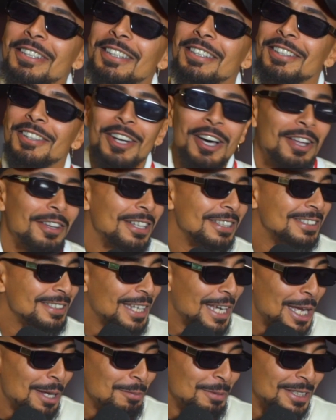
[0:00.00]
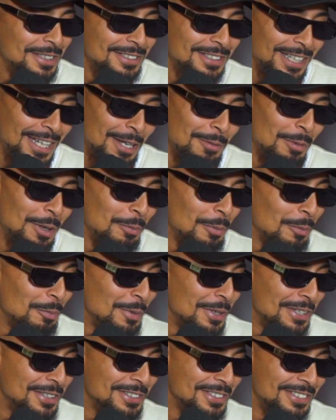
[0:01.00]
No, that's cap. I'm
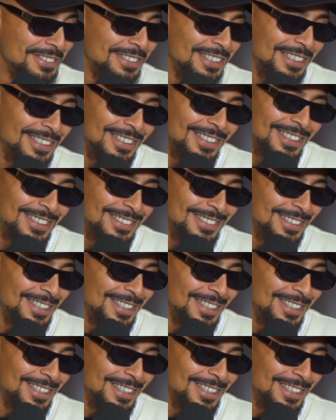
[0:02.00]
embarrassed to say it.